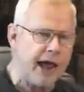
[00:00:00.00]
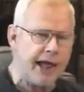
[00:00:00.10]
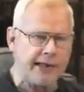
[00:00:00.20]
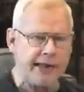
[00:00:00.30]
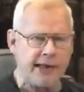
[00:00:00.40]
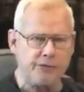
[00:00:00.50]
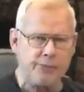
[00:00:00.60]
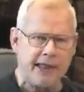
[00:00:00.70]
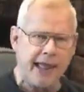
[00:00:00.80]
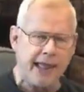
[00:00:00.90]
dial in
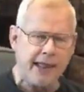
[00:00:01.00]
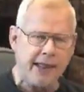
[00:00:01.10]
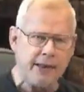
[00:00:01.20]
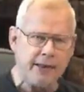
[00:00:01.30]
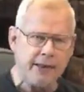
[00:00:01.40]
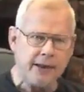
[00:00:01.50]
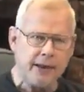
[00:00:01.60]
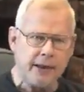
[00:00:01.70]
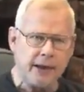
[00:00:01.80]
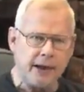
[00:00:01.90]
SPA
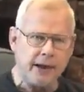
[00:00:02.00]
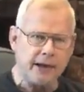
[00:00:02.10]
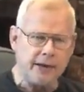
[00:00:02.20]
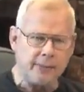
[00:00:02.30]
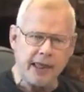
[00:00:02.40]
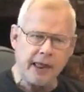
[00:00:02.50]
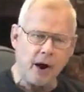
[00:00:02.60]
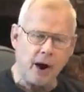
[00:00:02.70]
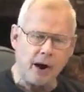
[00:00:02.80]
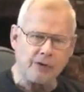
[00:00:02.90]

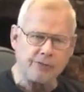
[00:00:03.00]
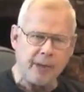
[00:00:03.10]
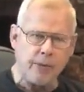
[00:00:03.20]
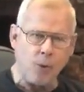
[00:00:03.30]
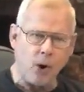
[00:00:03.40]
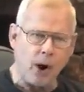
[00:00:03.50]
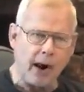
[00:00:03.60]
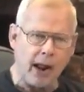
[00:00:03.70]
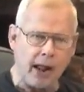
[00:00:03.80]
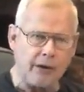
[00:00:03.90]
WAR, SPAWAR,
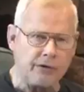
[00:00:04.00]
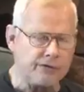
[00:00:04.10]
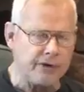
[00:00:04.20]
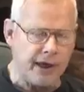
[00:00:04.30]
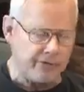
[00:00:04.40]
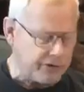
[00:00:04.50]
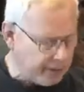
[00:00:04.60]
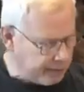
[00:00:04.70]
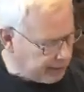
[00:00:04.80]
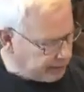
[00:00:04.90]
and you'll see
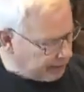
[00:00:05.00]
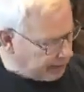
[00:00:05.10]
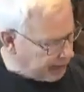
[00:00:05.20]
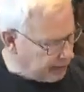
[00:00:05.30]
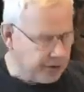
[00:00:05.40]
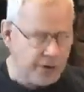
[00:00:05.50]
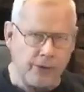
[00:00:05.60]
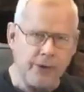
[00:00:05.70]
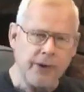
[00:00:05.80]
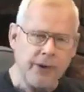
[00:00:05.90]
everything that they
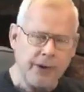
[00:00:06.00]
do.